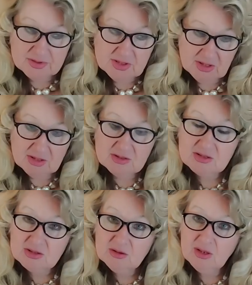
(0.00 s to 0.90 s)
She has
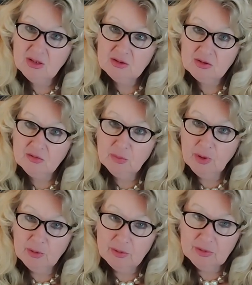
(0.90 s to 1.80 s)
still a lot of
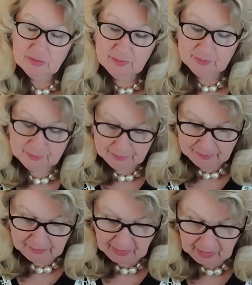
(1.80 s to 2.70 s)
power.
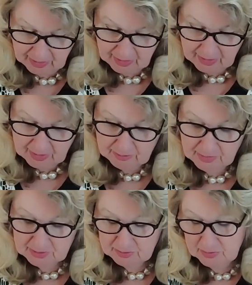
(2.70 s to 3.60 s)

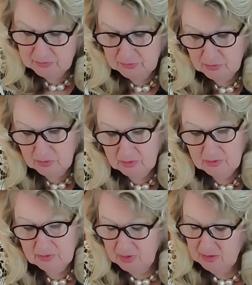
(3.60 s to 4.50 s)
But before
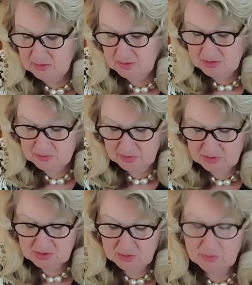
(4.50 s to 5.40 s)
this one
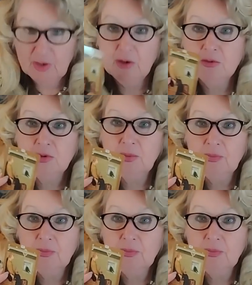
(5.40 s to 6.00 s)
jump out,